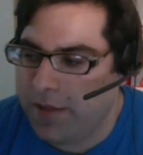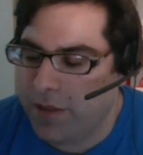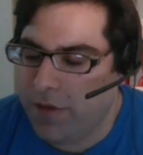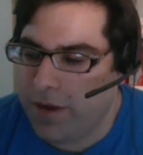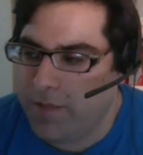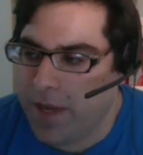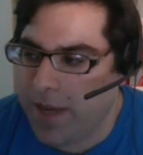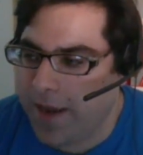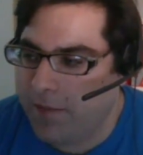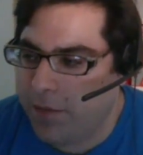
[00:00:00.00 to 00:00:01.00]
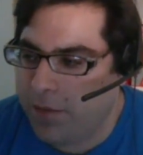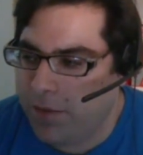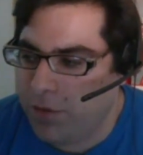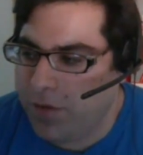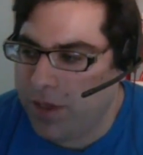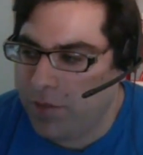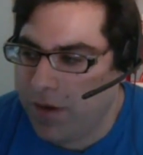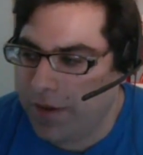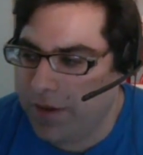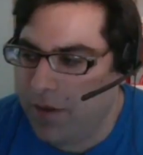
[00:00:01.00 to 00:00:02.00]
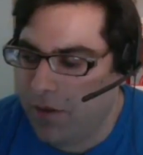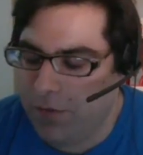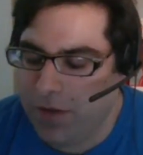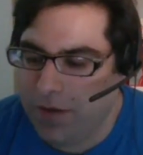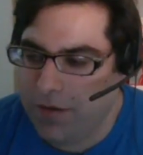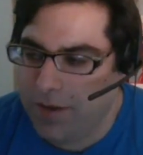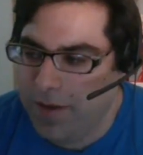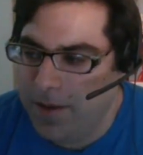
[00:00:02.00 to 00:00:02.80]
they tried to peek at him through the trees while he's golfing?